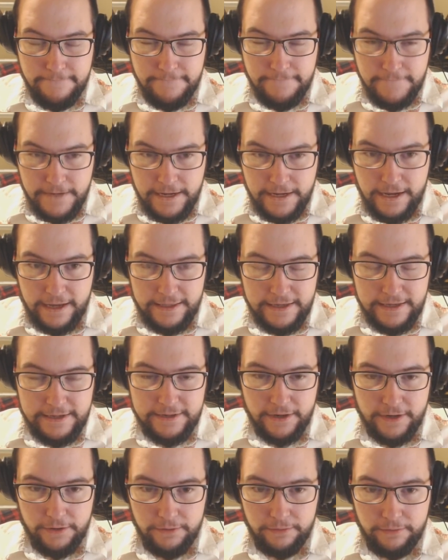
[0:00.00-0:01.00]
I
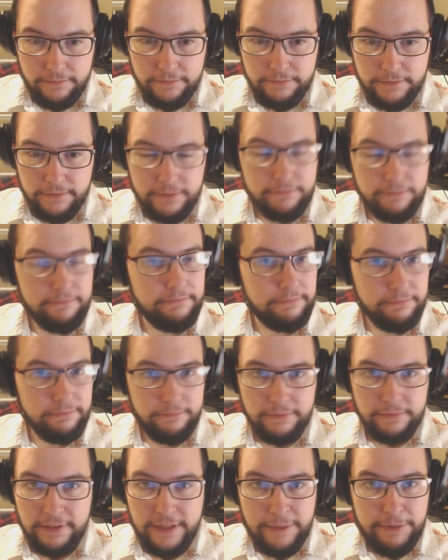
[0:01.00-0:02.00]
think so.
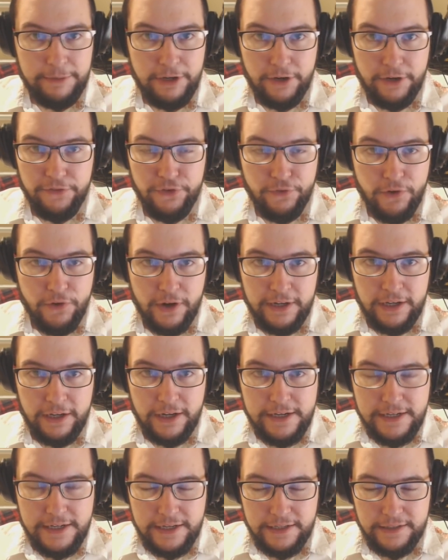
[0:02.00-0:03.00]
Let me know if you've got any
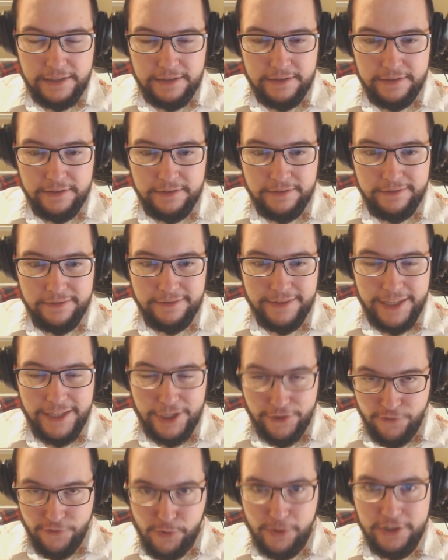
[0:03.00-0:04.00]
ideas.
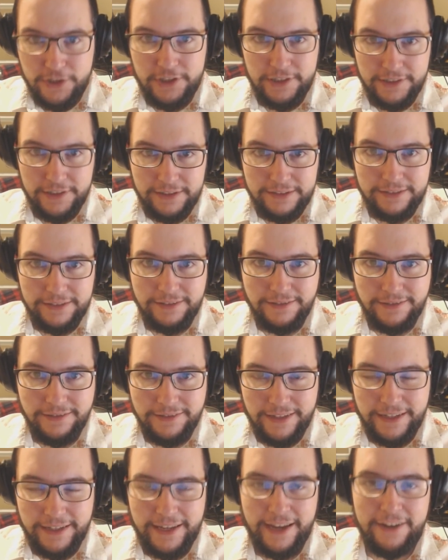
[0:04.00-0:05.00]
Thank you for watching.
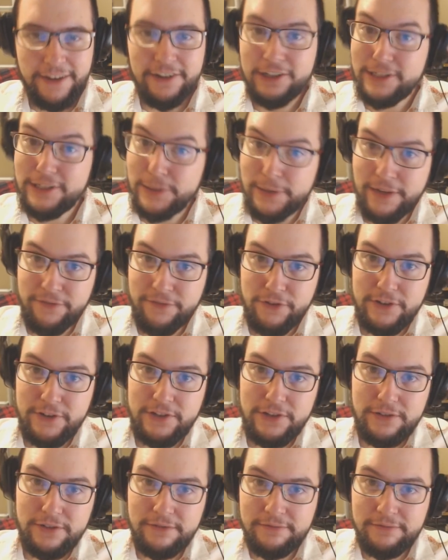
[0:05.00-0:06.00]
Take care, and I'll see you again very
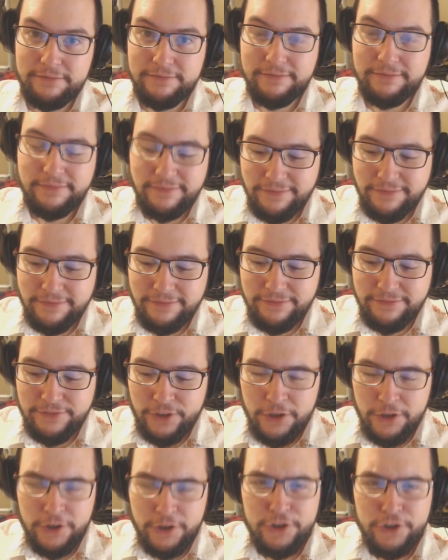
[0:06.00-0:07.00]
soon.
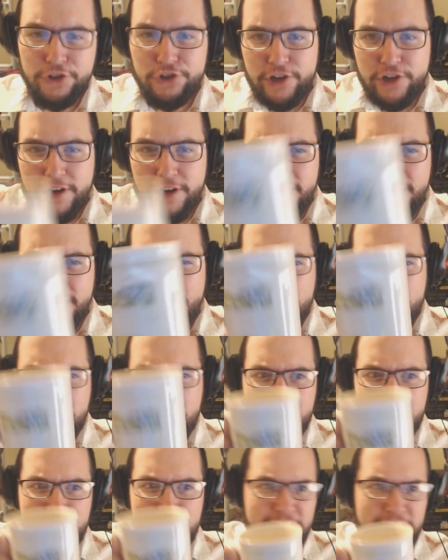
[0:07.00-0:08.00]

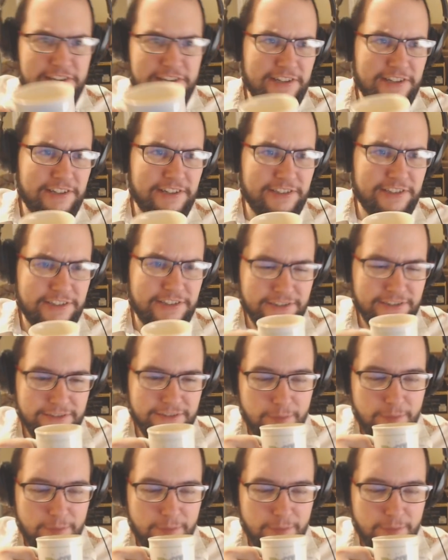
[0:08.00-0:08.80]
Cheers!